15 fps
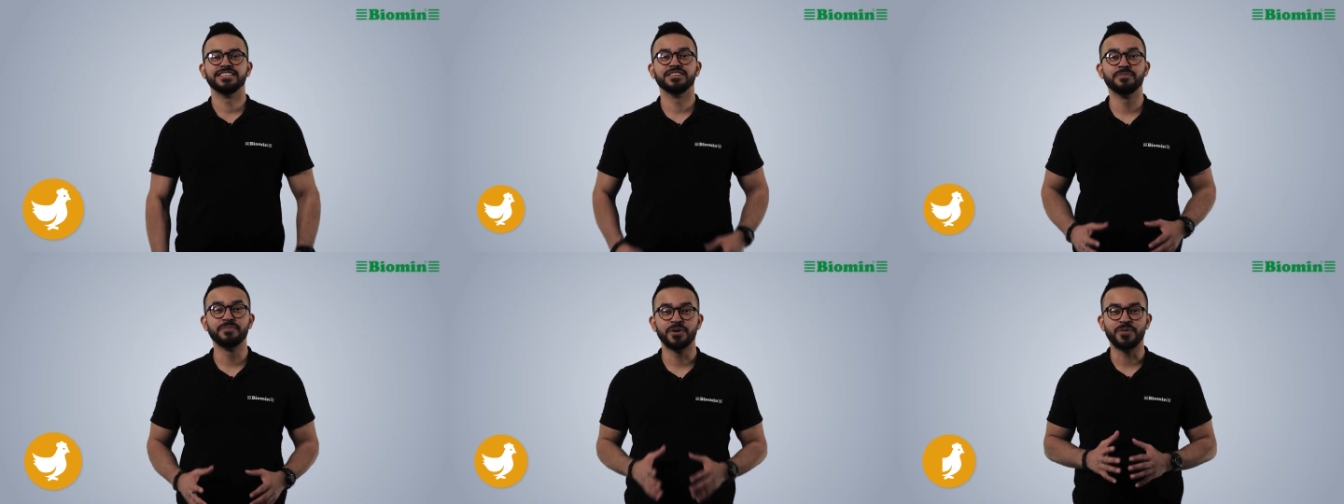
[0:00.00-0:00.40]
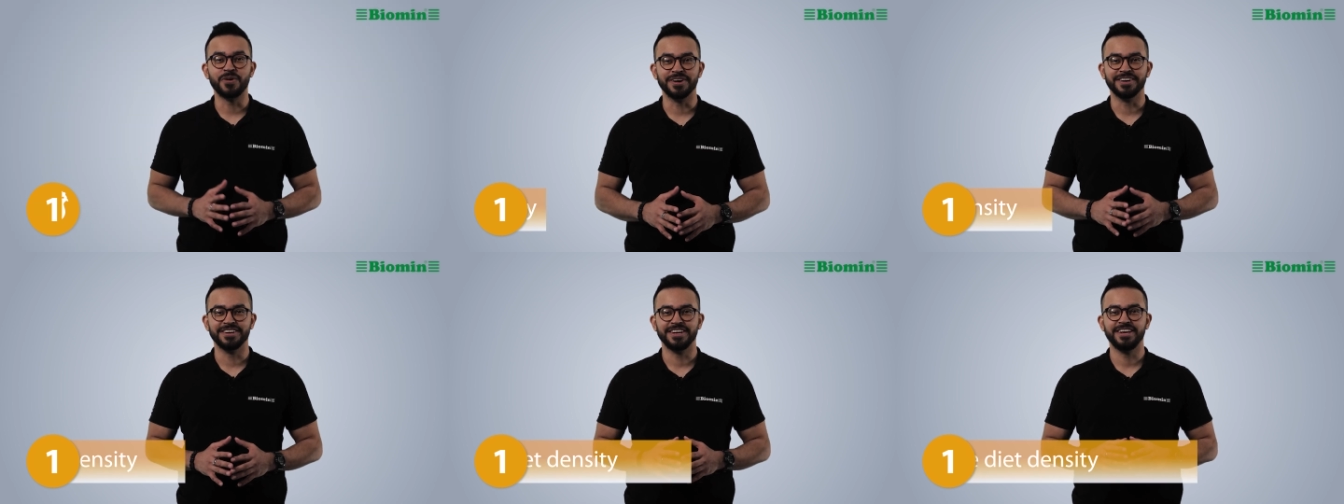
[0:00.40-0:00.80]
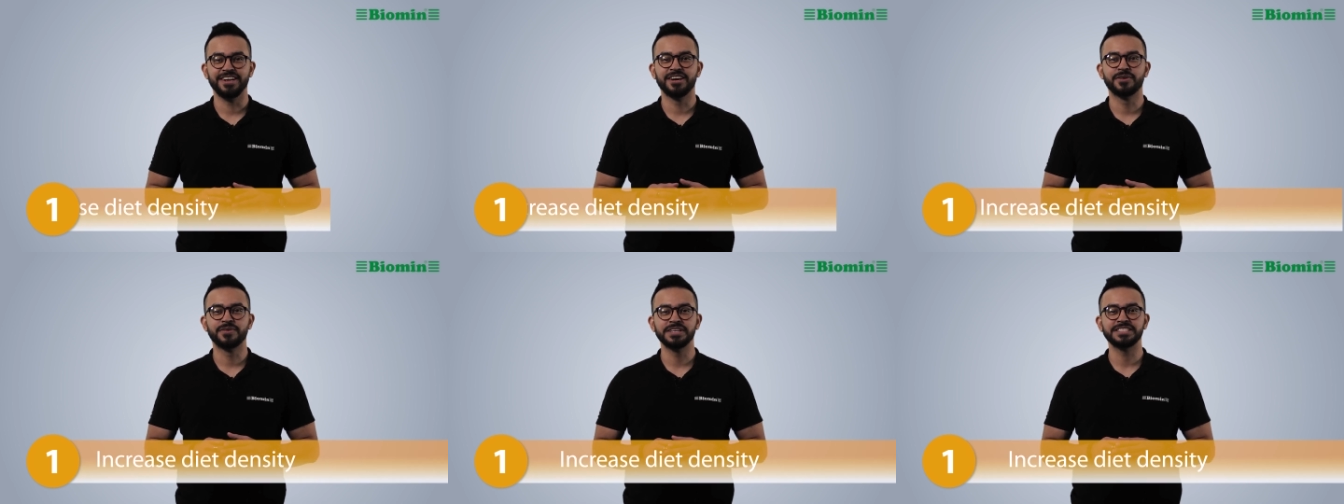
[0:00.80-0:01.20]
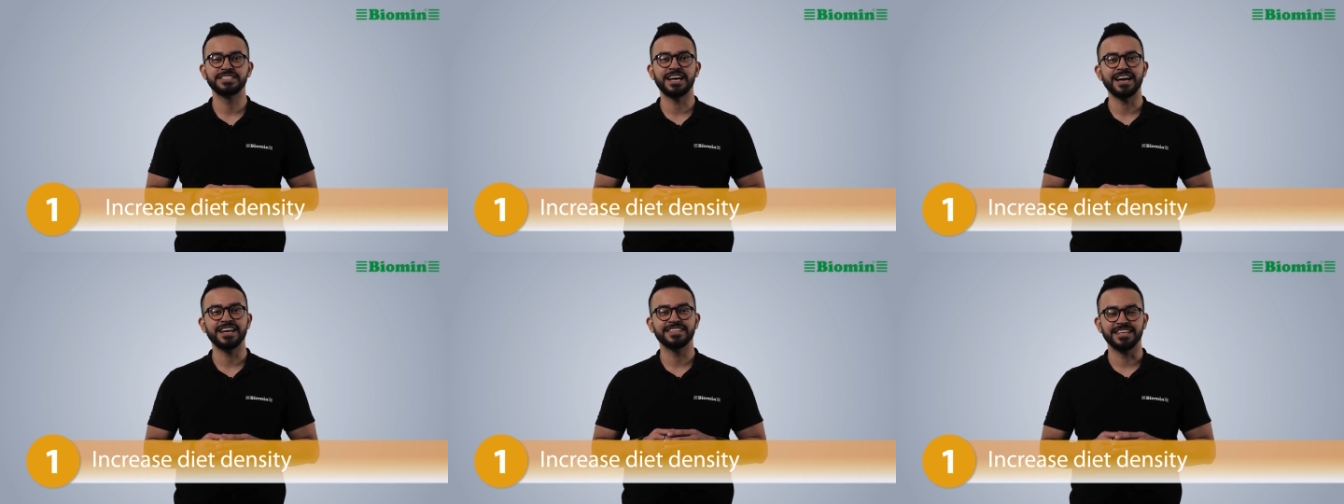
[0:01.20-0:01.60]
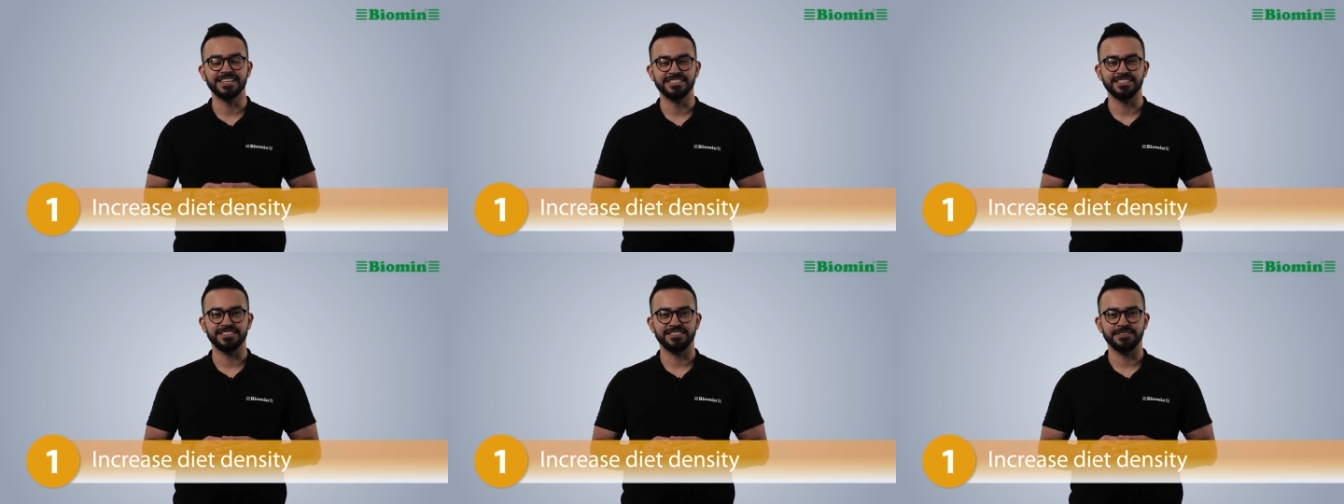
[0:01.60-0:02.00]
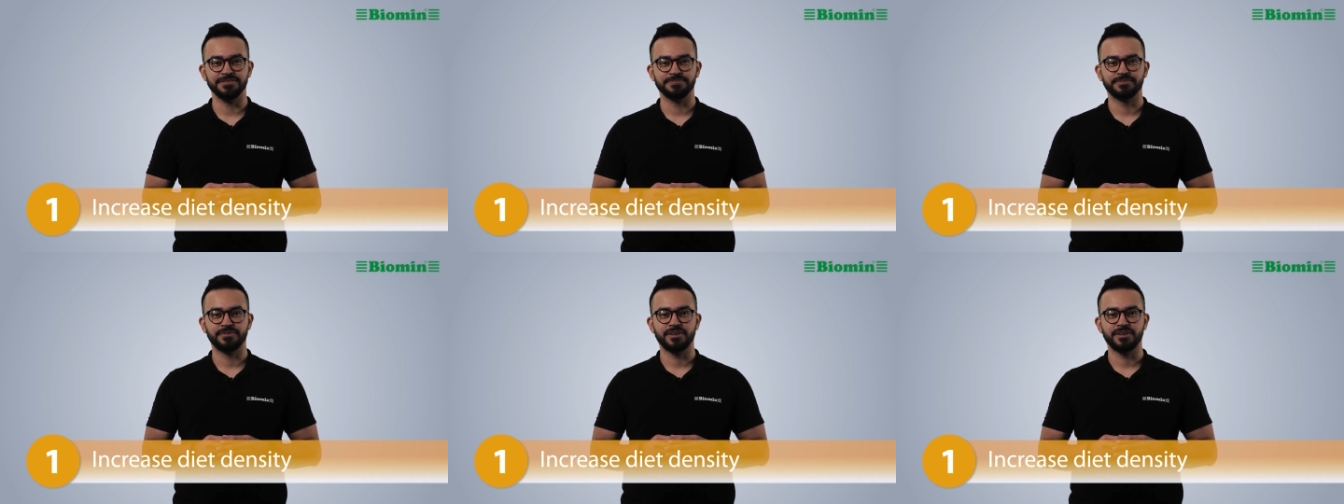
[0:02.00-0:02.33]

Number 1. Increase diet density.